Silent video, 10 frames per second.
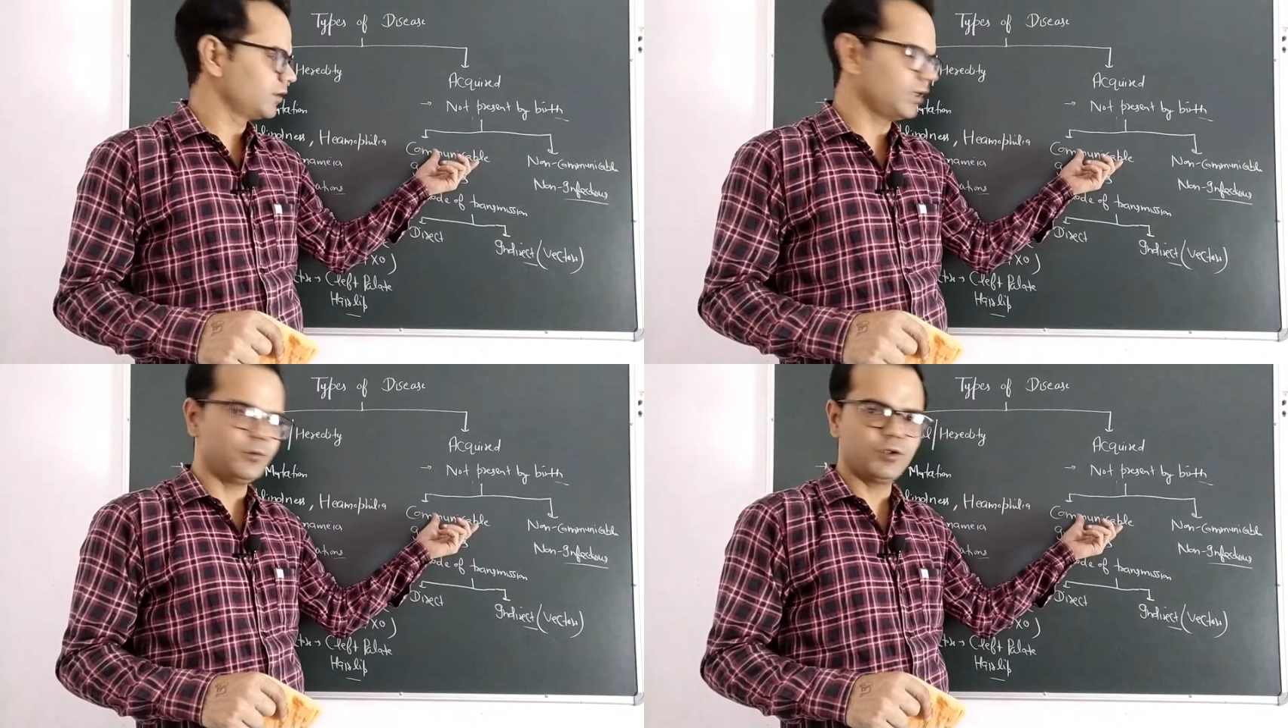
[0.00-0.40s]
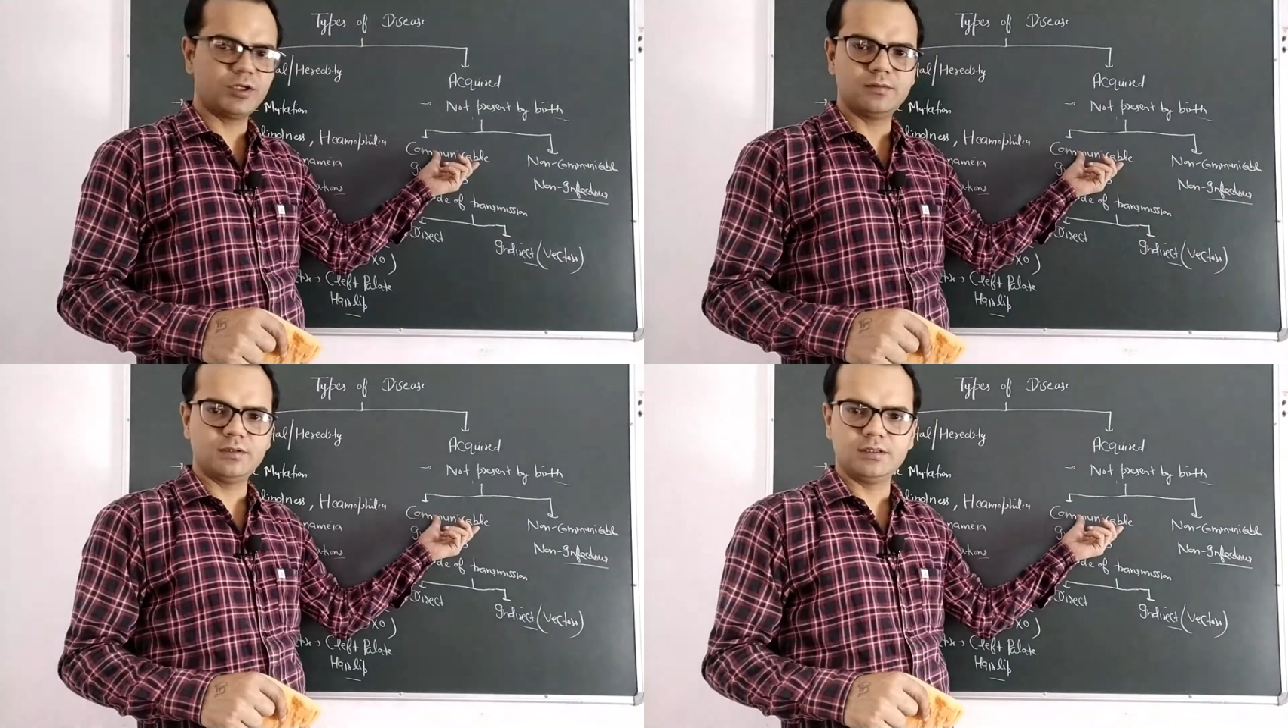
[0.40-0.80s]

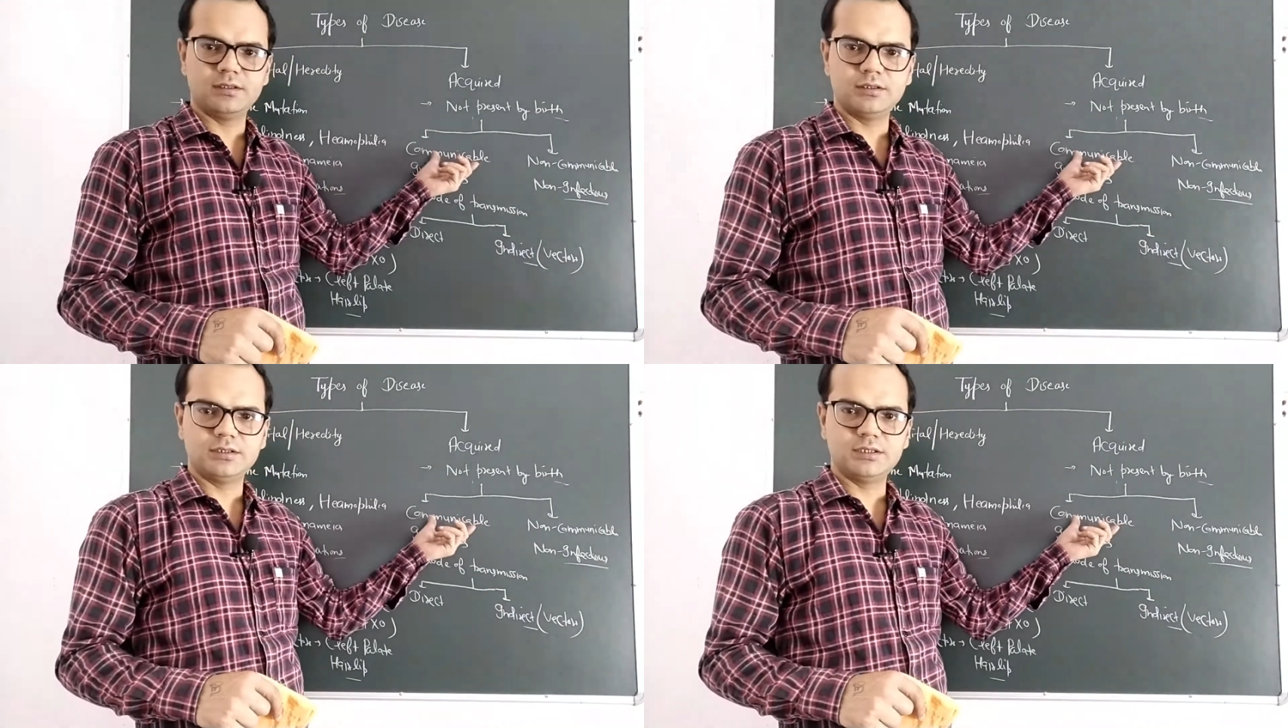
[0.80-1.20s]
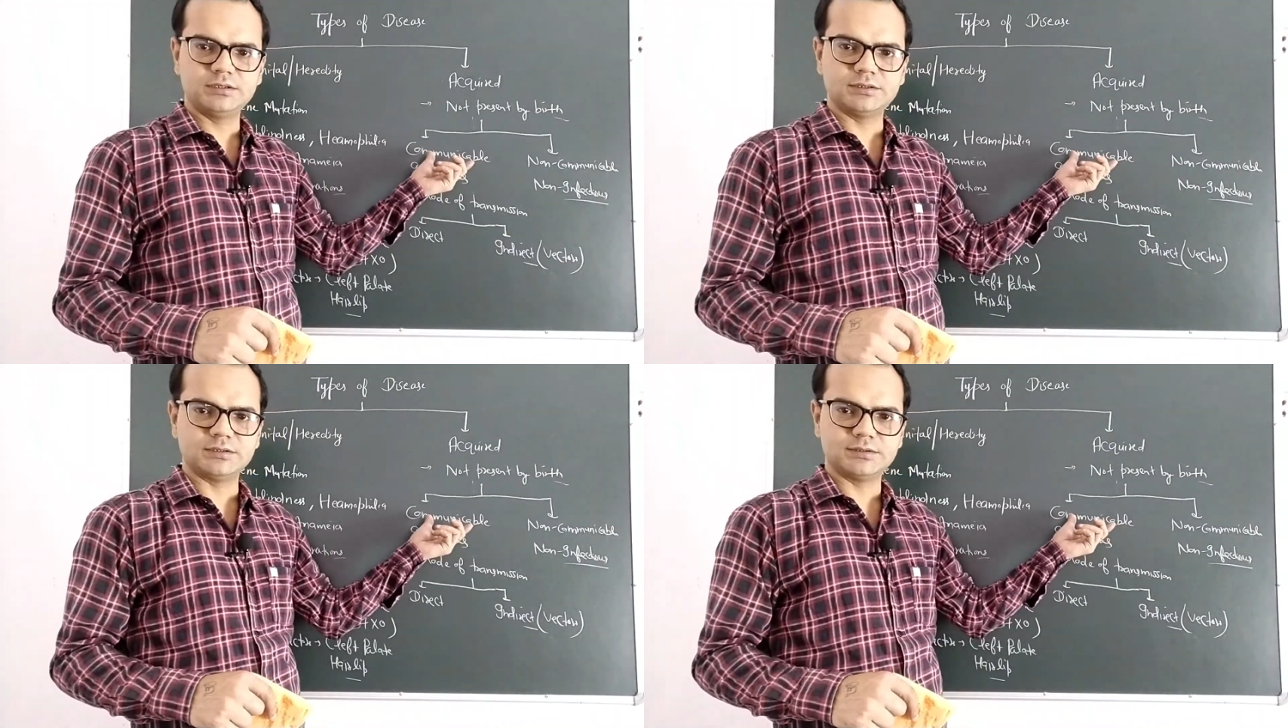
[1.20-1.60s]
communicable
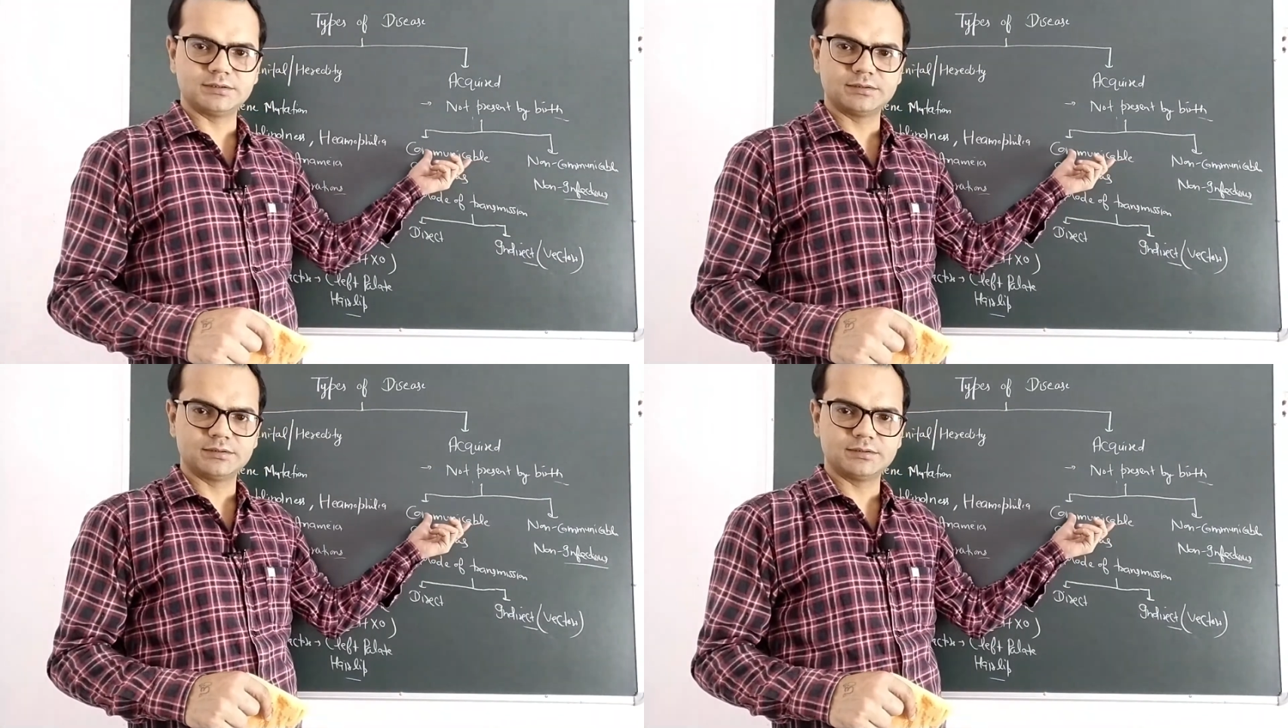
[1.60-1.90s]
disease.